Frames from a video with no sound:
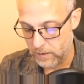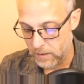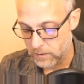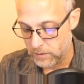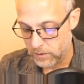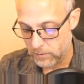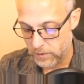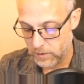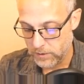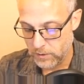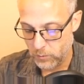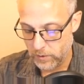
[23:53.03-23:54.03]
So
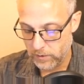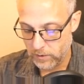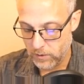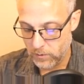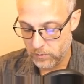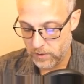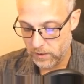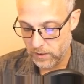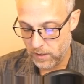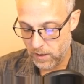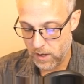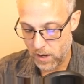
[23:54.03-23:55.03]
this is where the code that
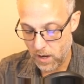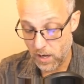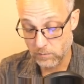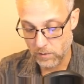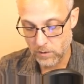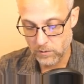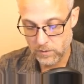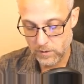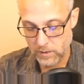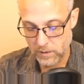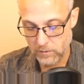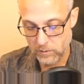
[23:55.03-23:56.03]
I
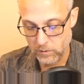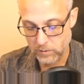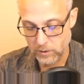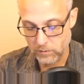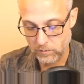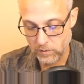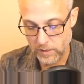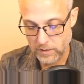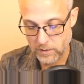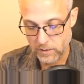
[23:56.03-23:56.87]
wrote, or you wrote as a